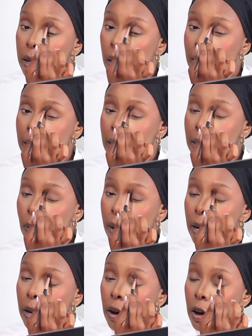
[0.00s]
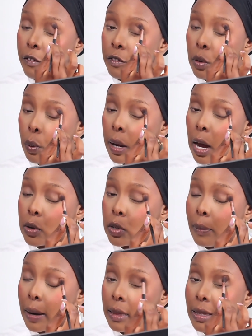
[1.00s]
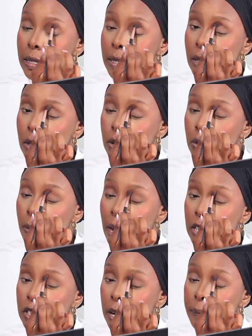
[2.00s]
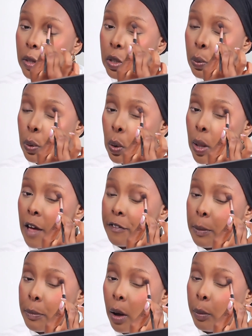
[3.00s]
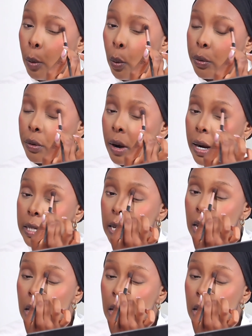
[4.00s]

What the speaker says: Another way of knowing how to apply this is to measure. So we all have the brow bone, right?